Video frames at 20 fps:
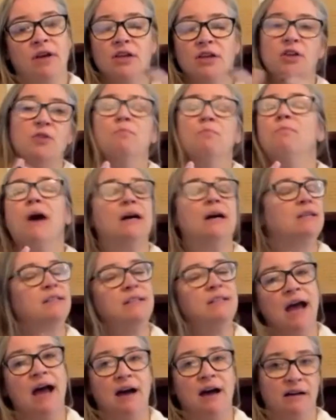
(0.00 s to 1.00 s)
You must
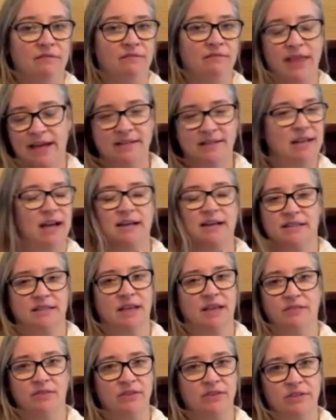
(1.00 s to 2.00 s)
have that tax
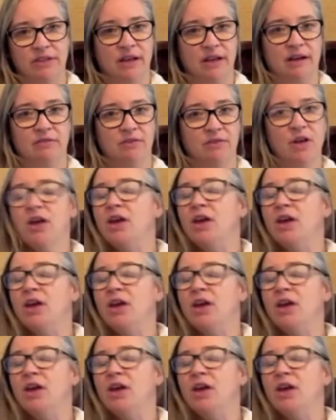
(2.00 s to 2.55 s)
savings account.